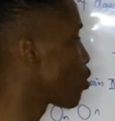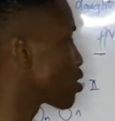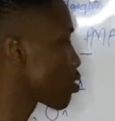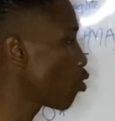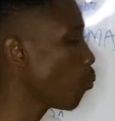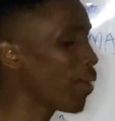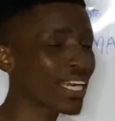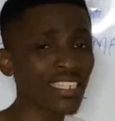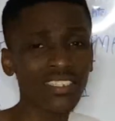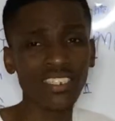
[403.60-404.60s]
1 is called
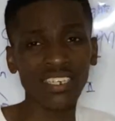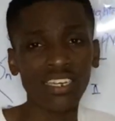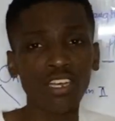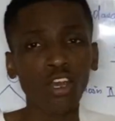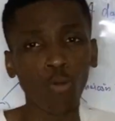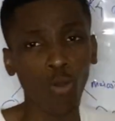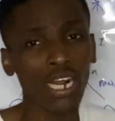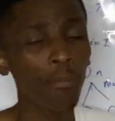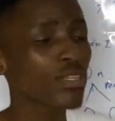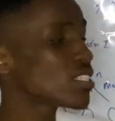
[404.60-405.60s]
packaging. What
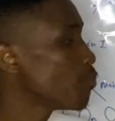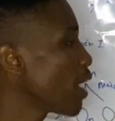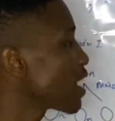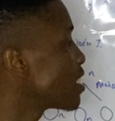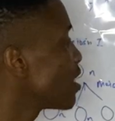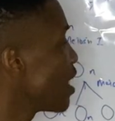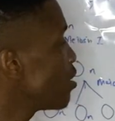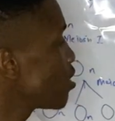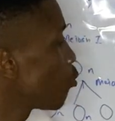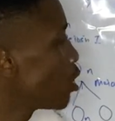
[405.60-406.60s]
happens in packaging? I
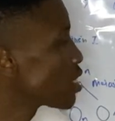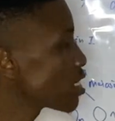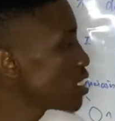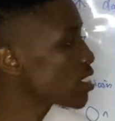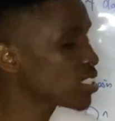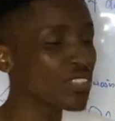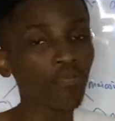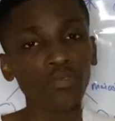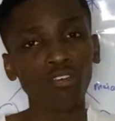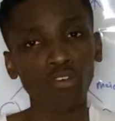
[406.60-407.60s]
use the word CC
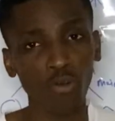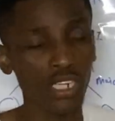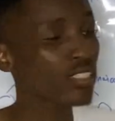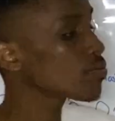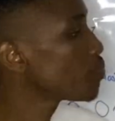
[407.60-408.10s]
for it.